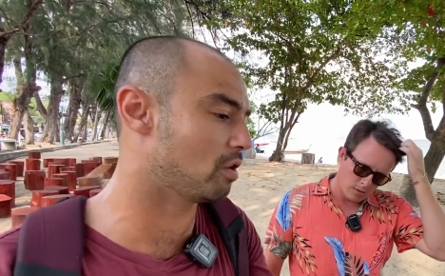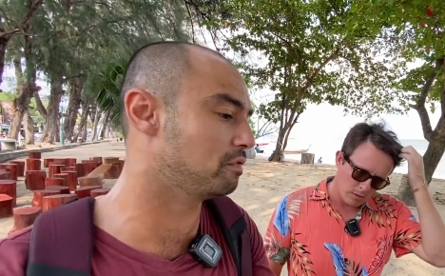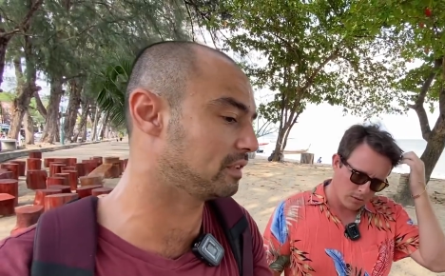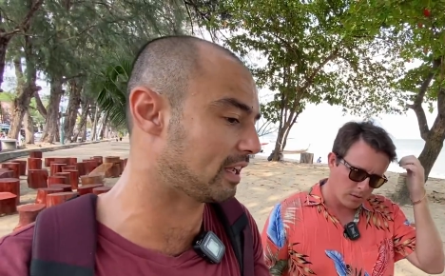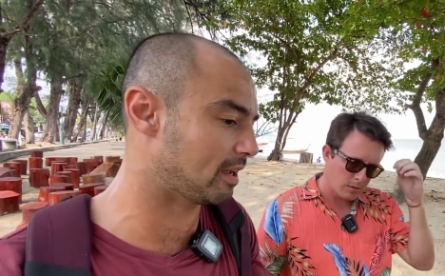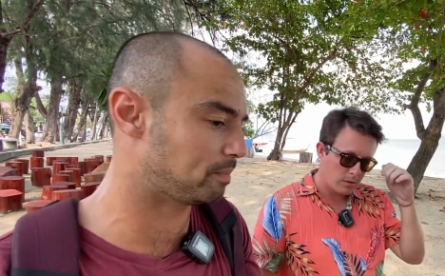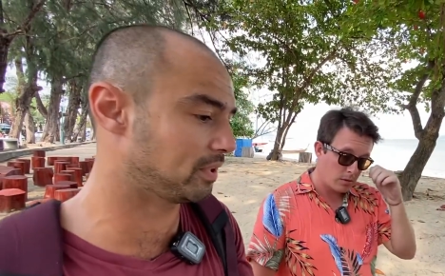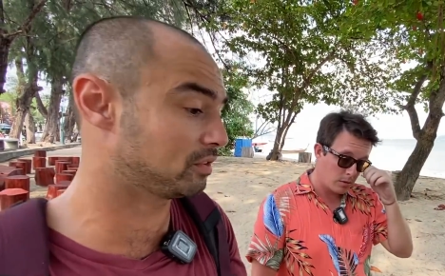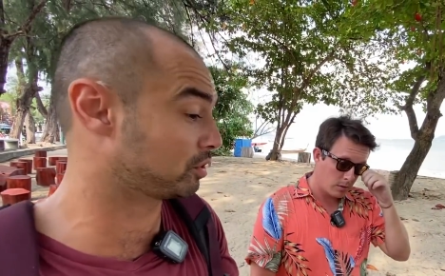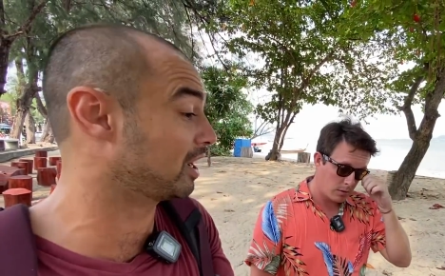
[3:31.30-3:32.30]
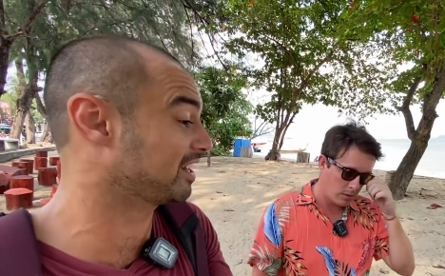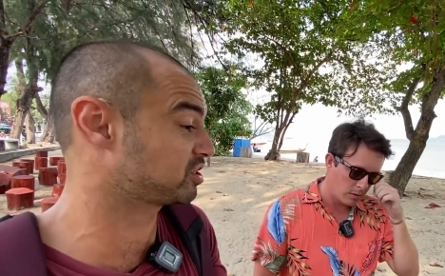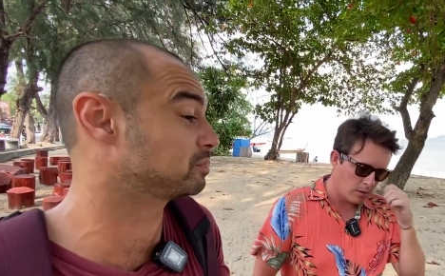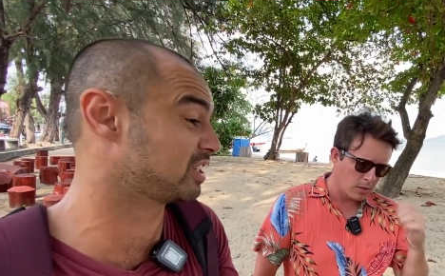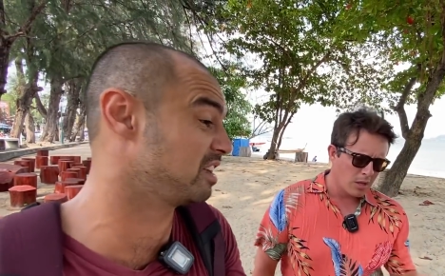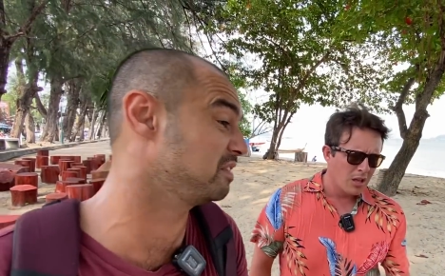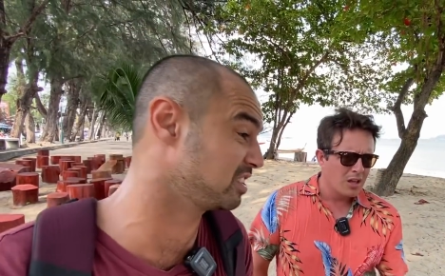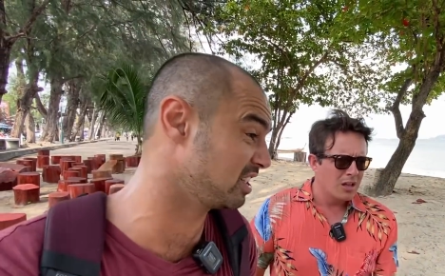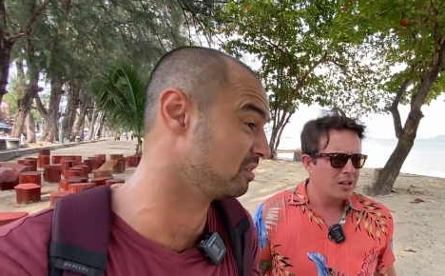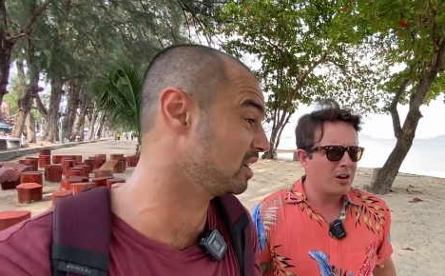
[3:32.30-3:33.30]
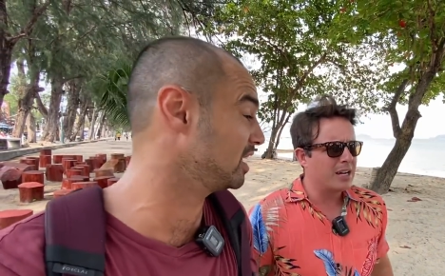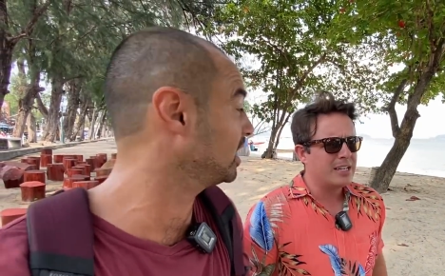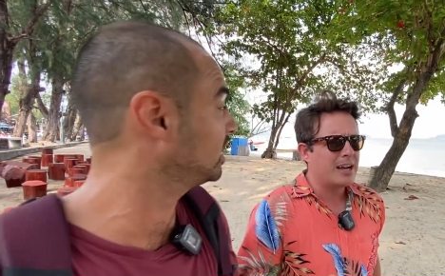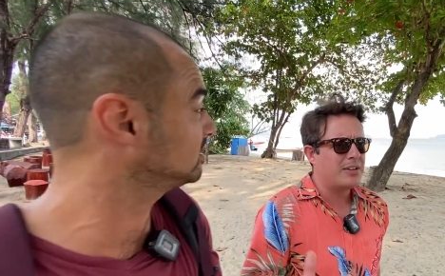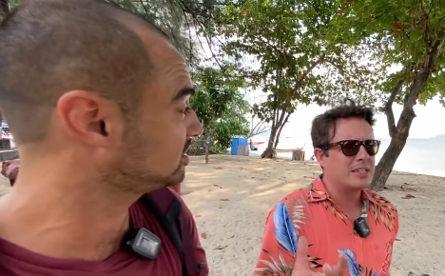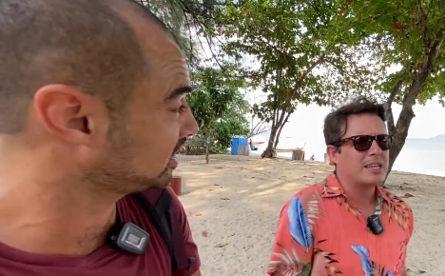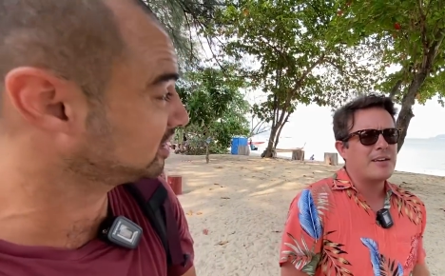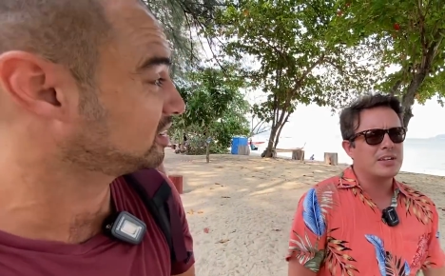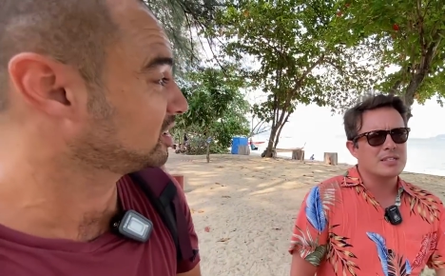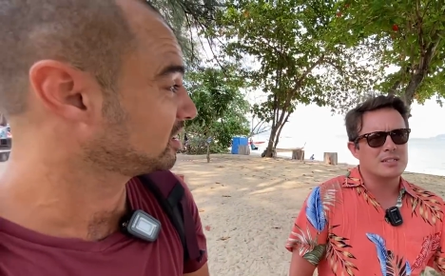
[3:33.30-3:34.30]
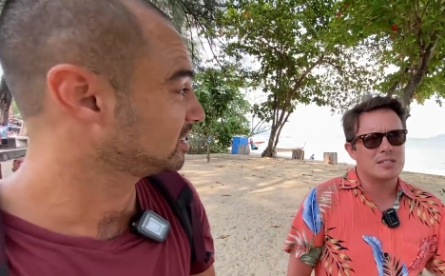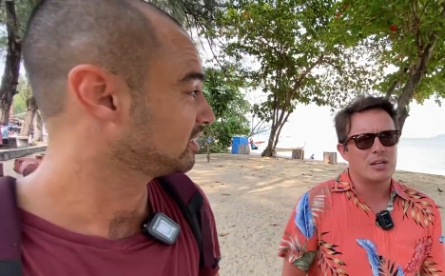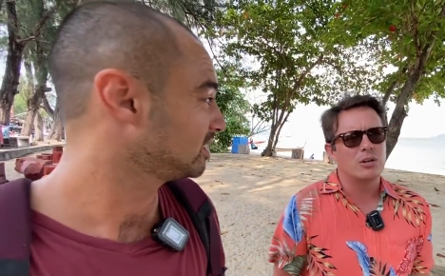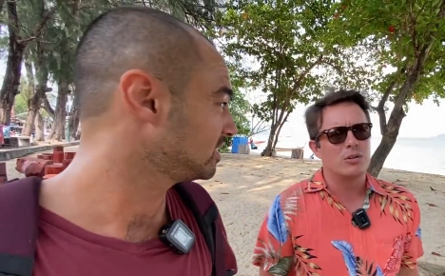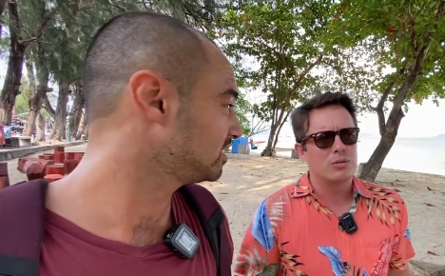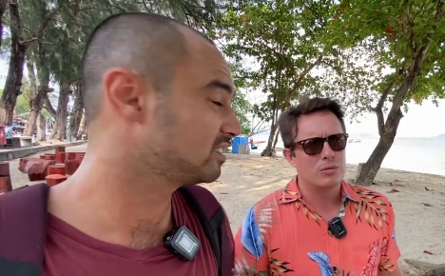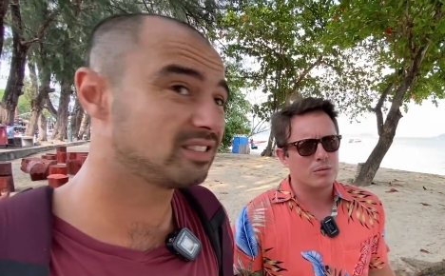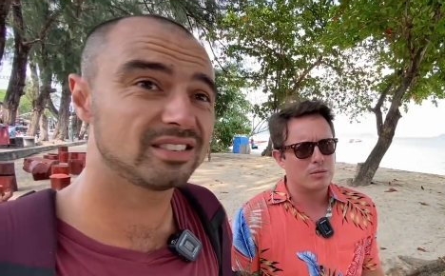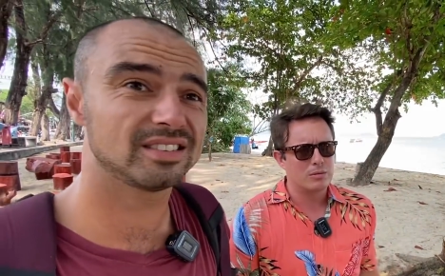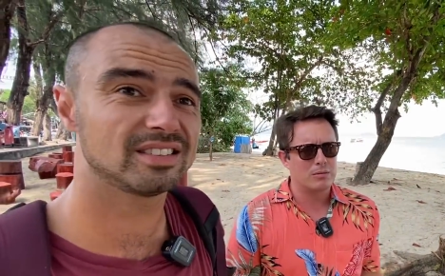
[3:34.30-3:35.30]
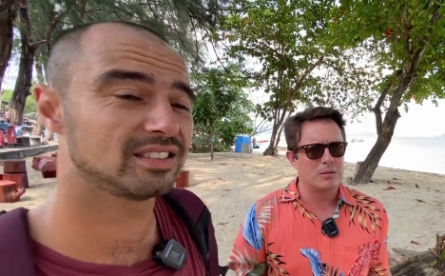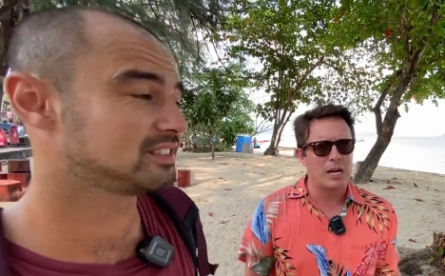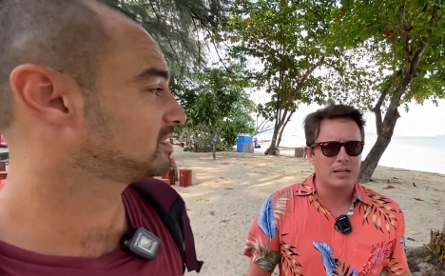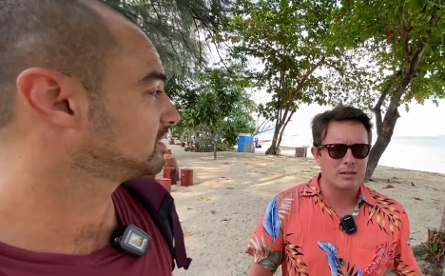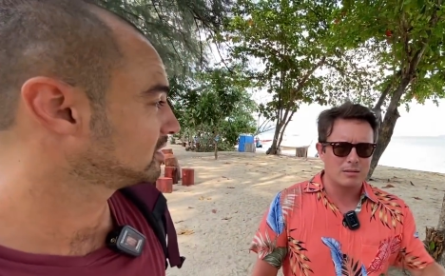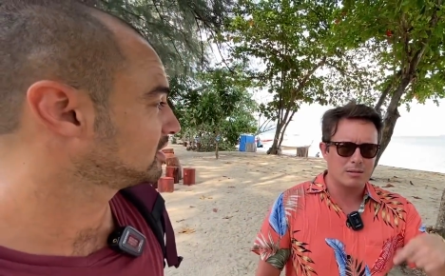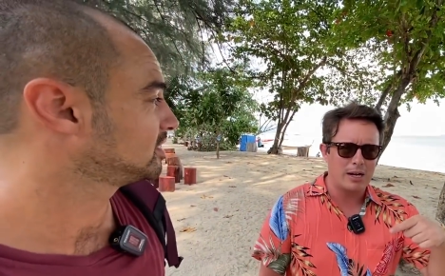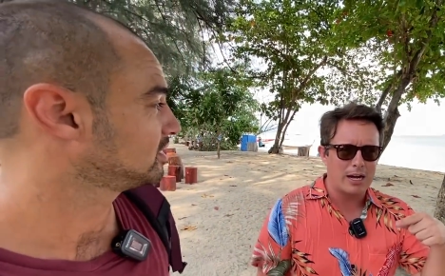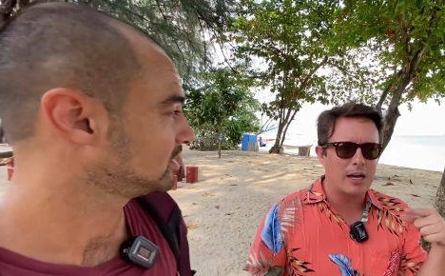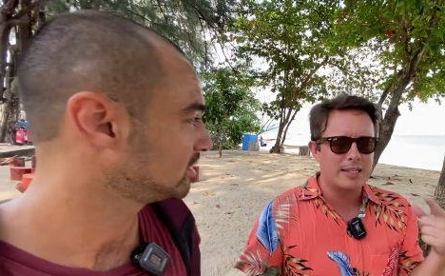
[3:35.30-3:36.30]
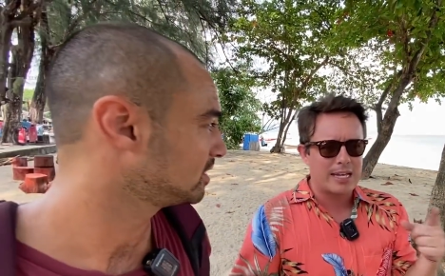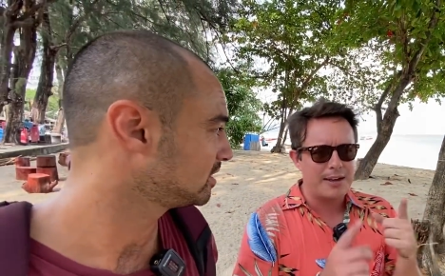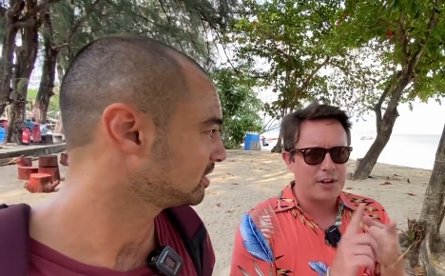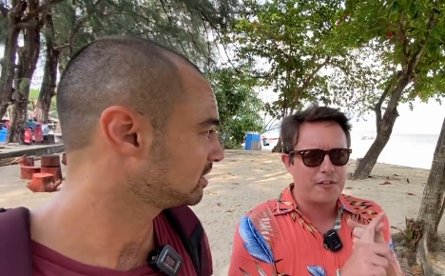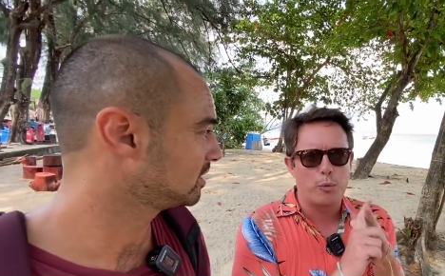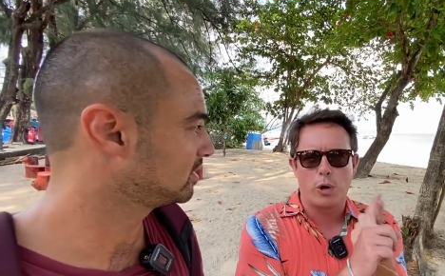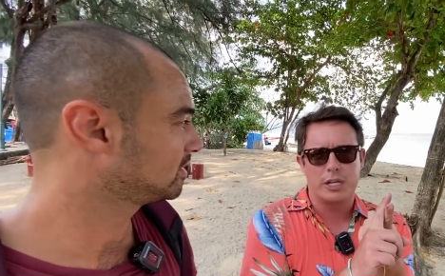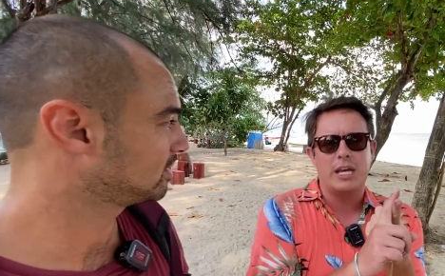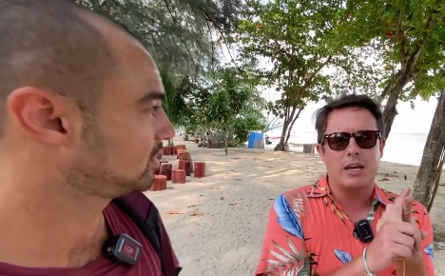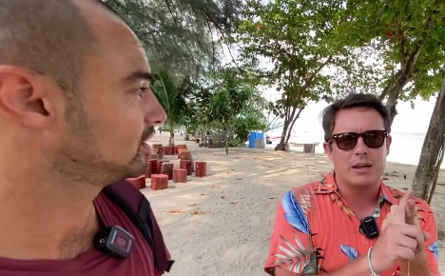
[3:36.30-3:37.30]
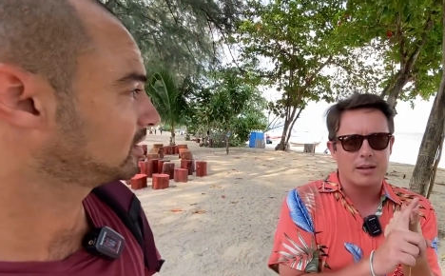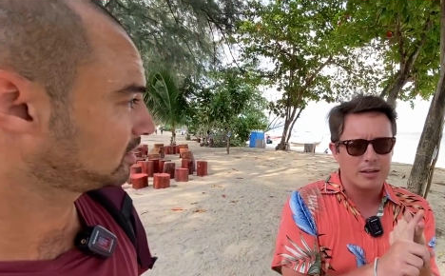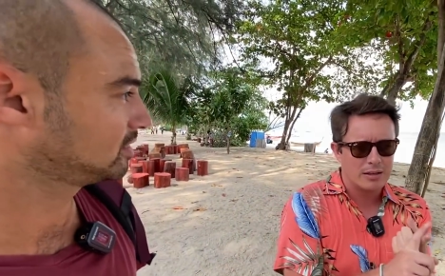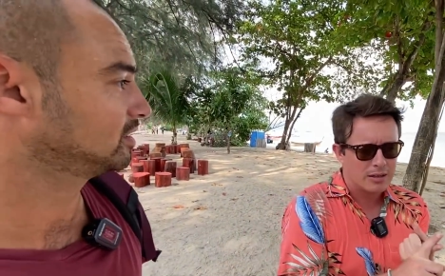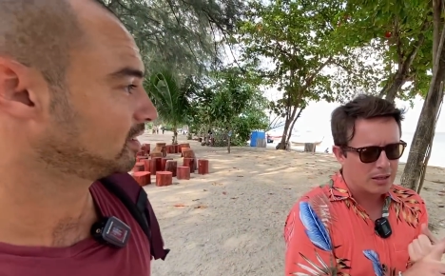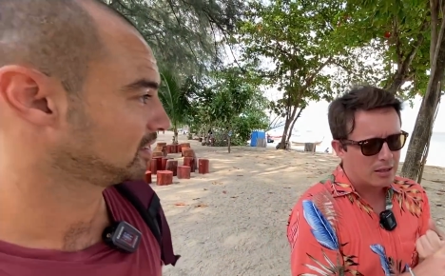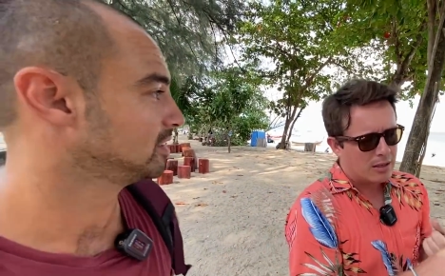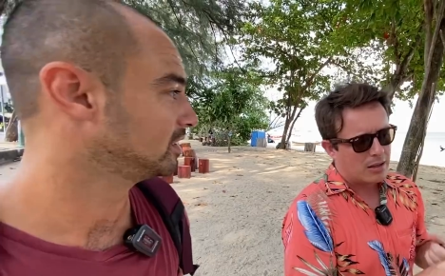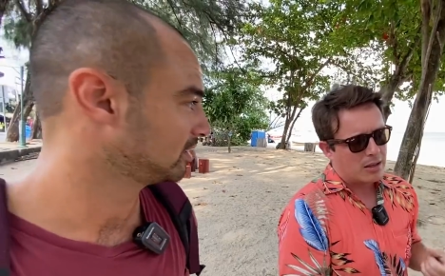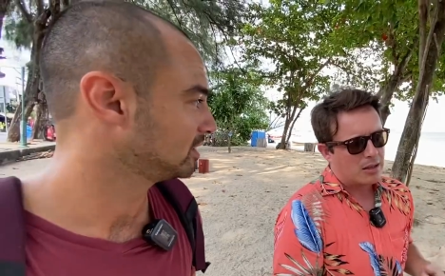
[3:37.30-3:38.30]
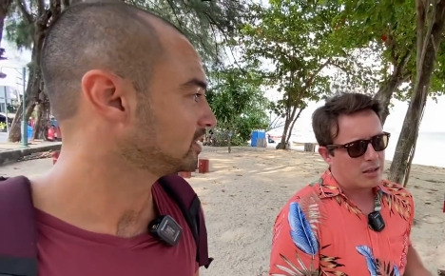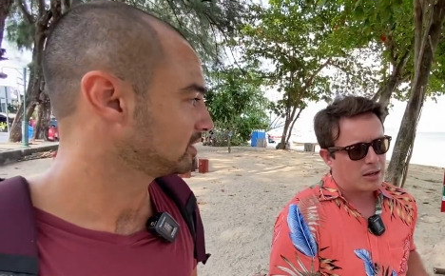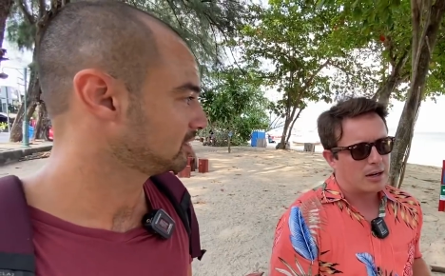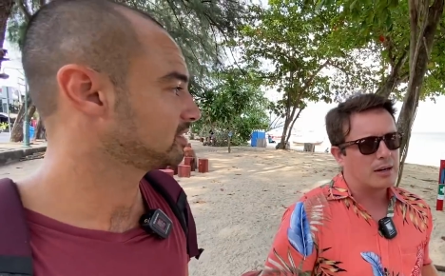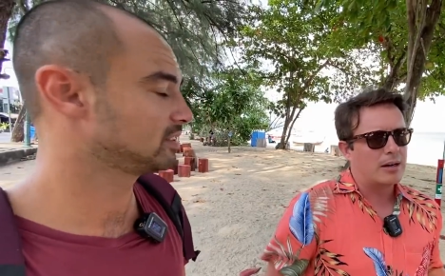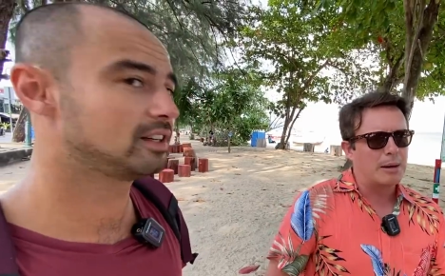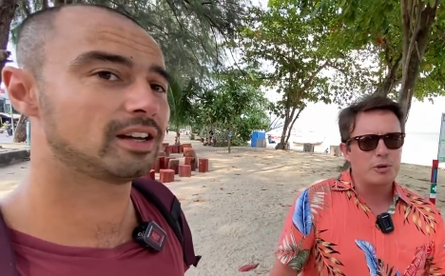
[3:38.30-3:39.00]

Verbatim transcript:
Speaker 1: COVID happened, or you had some savings
Speaker 2: anyway? No, I didn't have any then... savings until, like, I, I saved up for one year. Uh, I